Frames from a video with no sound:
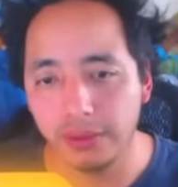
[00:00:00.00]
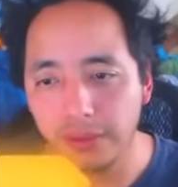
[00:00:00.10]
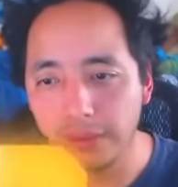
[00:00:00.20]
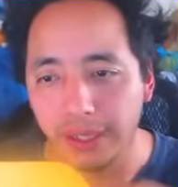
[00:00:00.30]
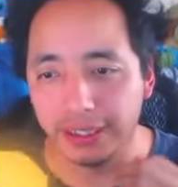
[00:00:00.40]

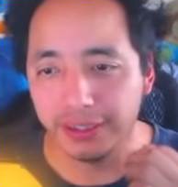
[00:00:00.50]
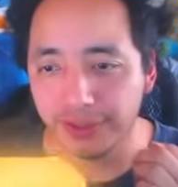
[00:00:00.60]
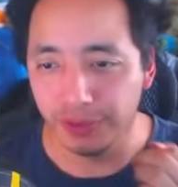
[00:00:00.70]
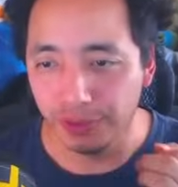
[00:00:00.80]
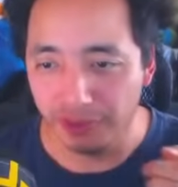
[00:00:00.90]
All right,
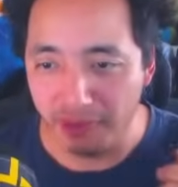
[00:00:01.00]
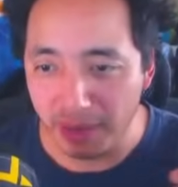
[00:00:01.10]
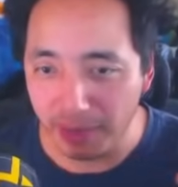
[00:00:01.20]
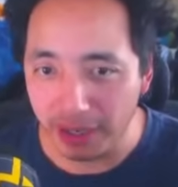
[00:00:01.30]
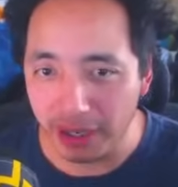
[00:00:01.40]
so
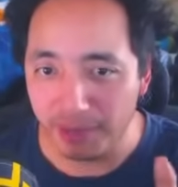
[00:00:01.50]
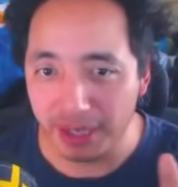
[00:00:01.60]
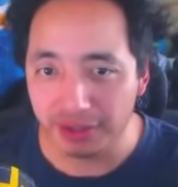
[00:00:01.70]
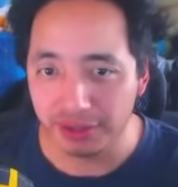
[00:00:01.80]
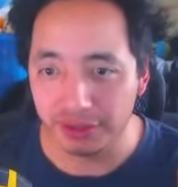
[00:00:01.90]
remember how I
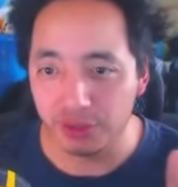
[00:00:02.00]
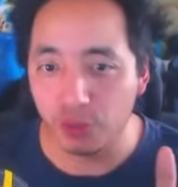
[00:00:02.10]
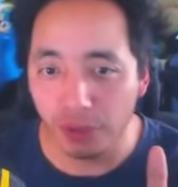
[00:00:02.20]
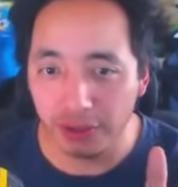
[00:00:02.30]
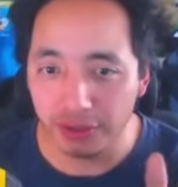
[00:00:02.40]
mentioned you
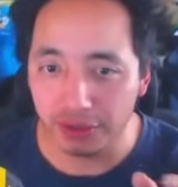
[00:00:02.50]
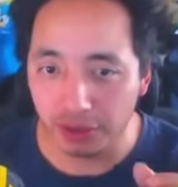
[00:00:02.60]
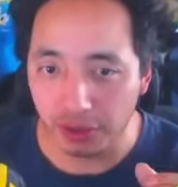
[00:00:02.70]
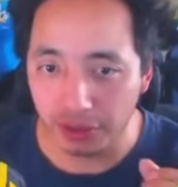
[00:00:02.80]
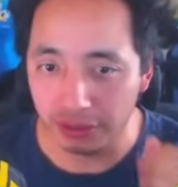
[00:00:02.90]
want your
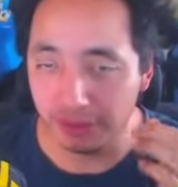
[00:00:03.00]
cards to have